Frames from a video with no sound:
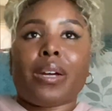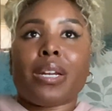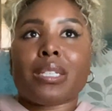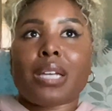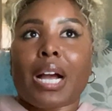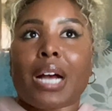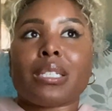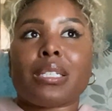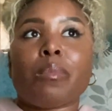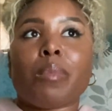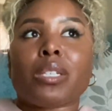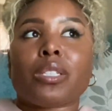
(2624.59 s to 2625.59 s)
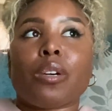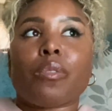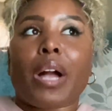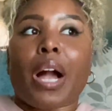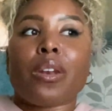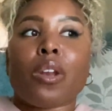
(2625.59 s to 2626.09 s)
And it's like I see myself,
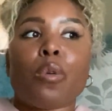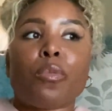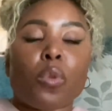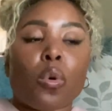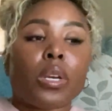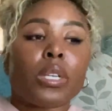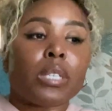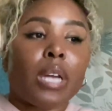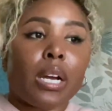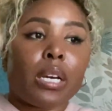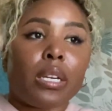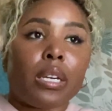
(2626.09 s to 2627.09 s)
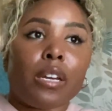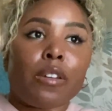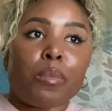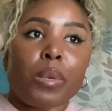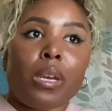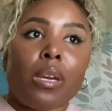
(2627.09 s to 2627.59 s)
like I know Florida's not going to give
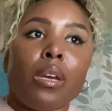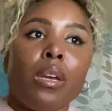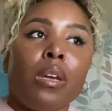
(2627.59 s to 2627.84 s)
me